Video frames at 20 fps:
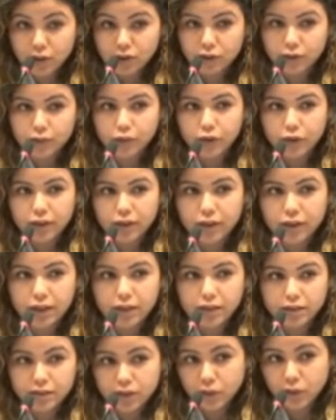council for
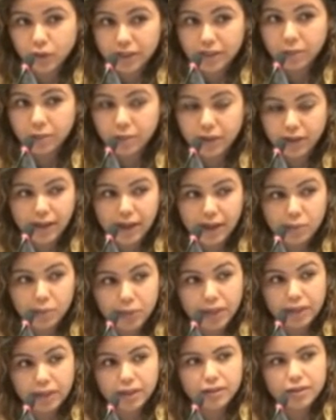the Constituent Assembly,
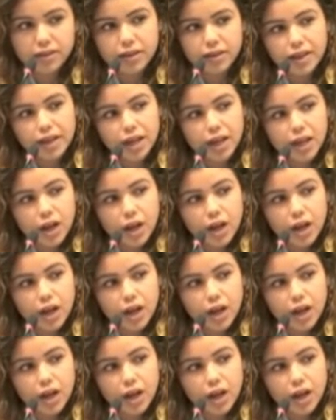the MPs.